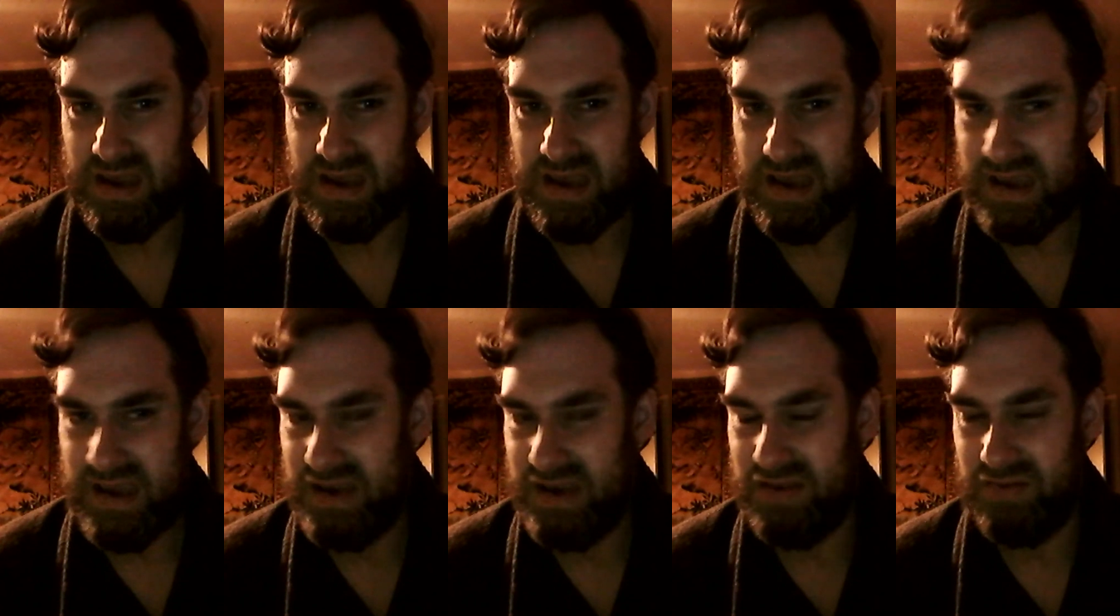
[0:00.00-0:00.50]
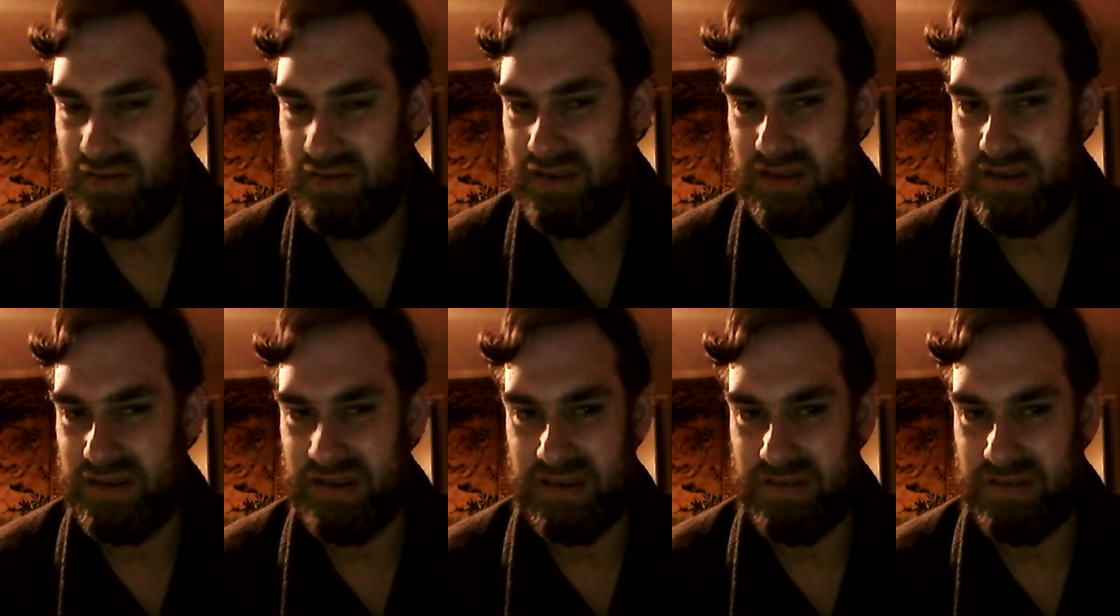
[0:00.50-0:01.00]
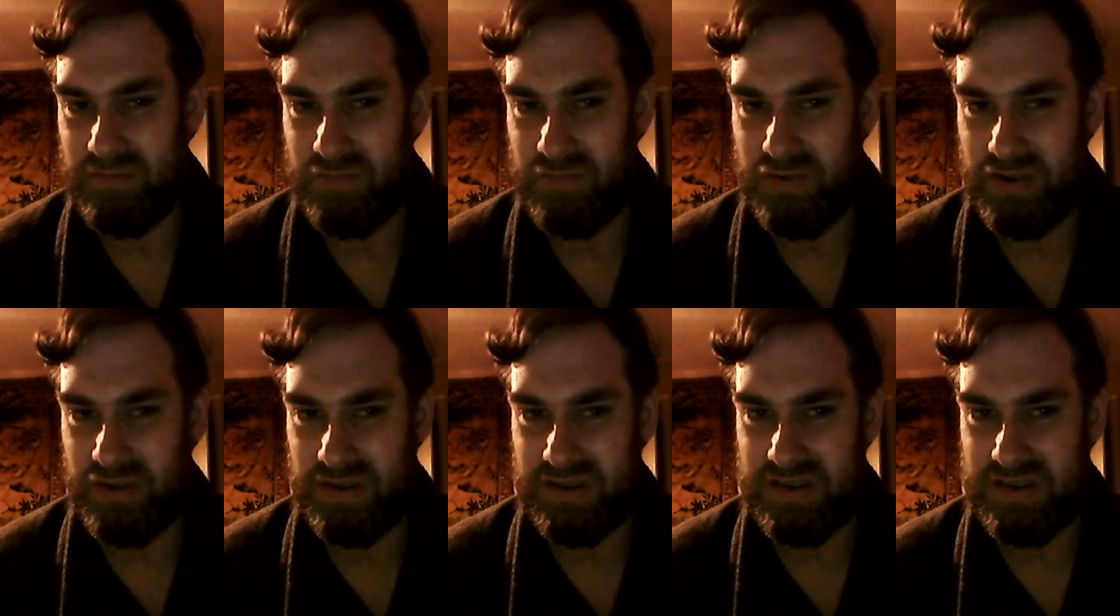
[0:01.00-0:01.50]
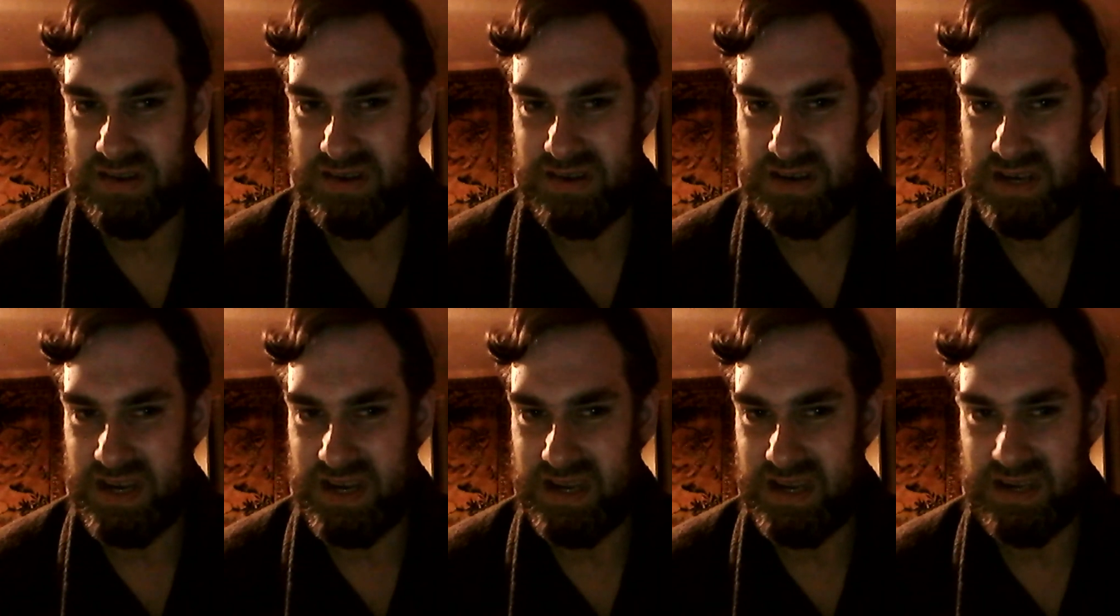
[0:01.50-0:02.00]
Hilda doesn't want to
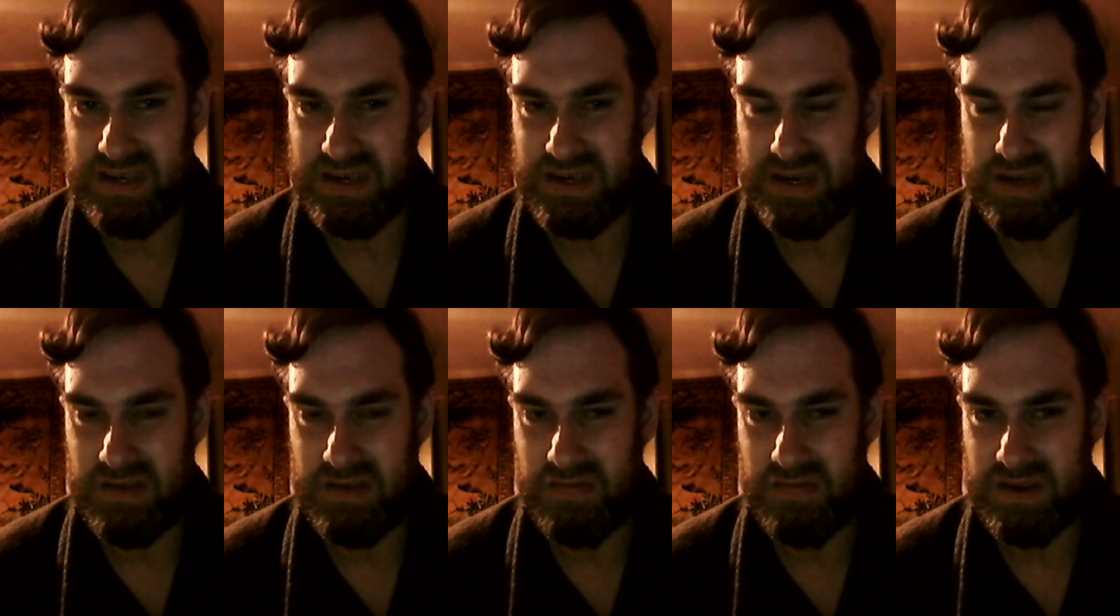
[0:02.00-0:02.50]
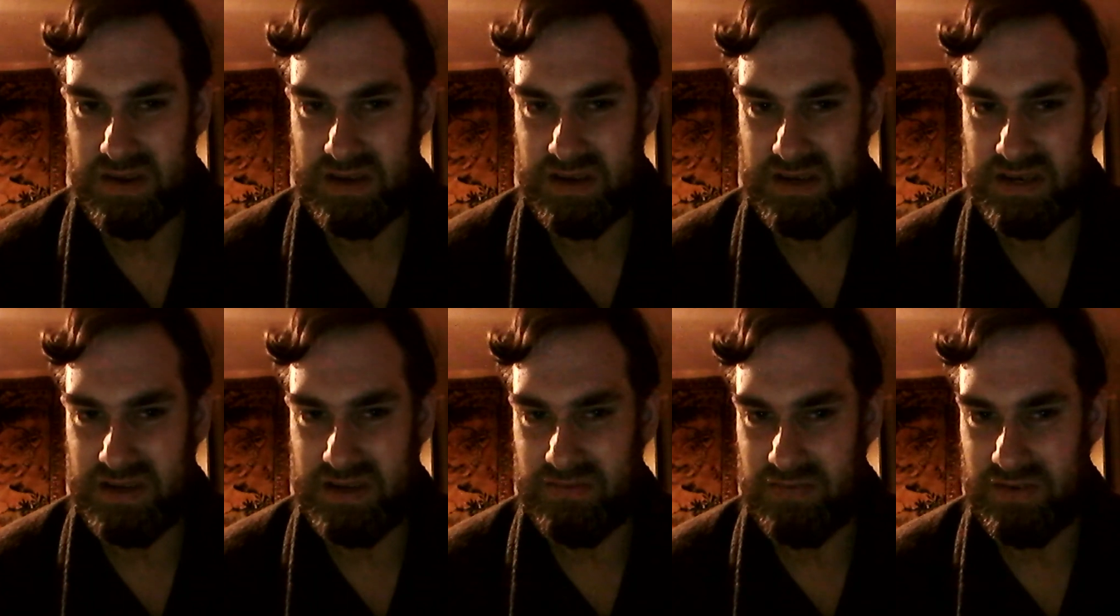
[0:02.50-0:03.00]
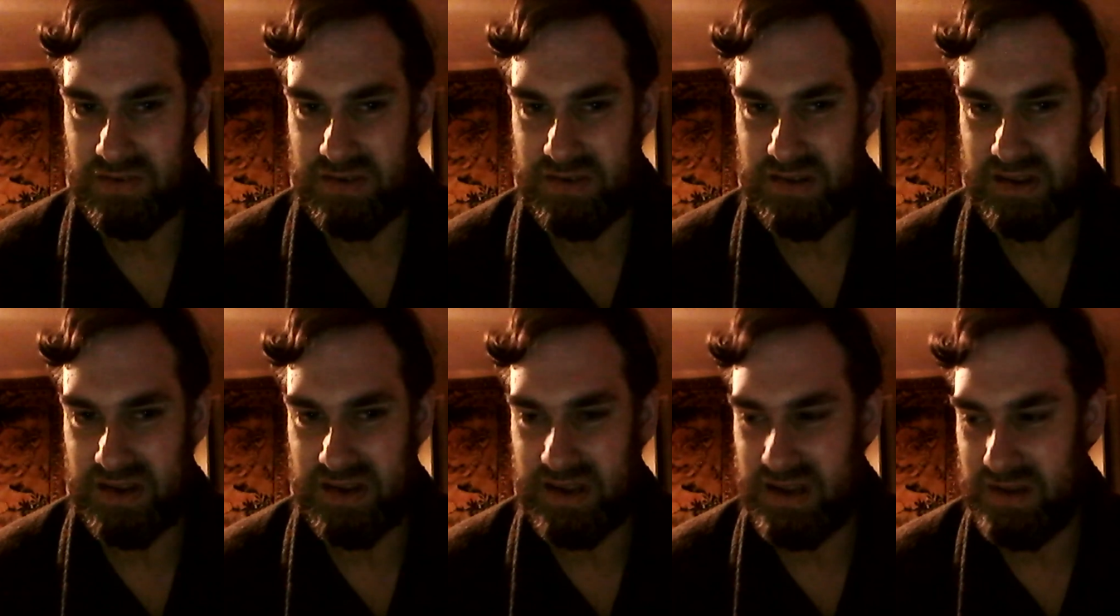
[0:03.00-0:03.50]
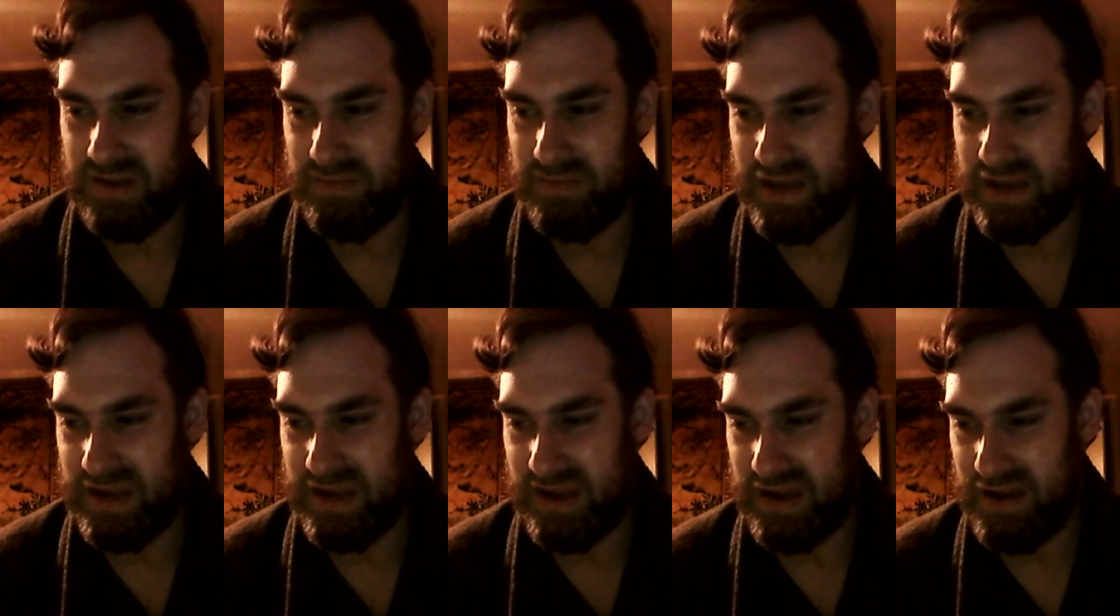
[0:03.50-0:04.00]
change anything. She wants to keep
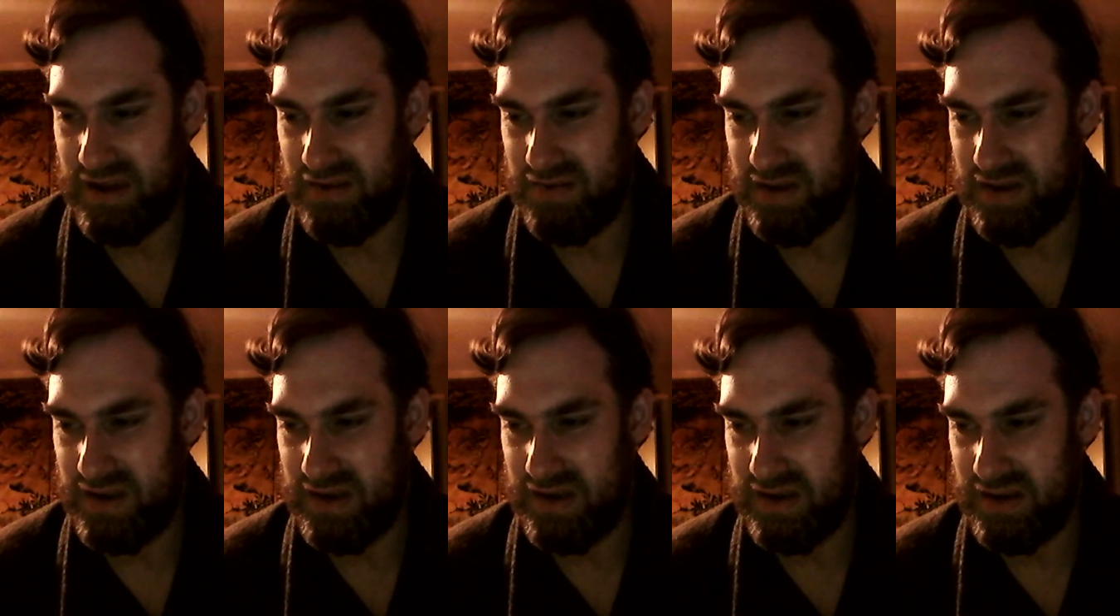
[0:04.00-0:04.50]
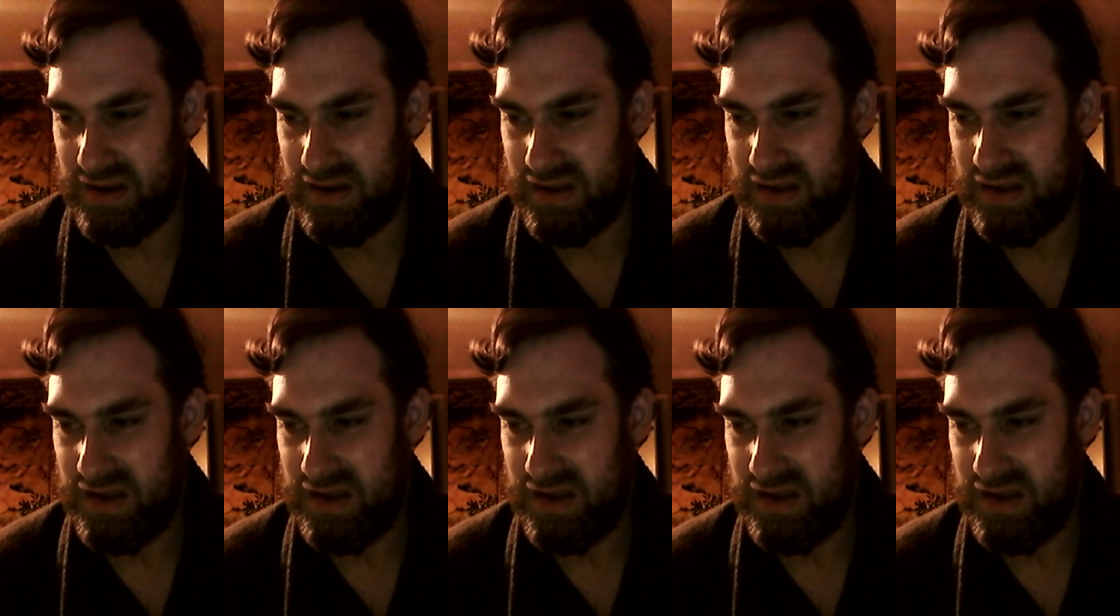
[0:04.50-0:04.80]
that going.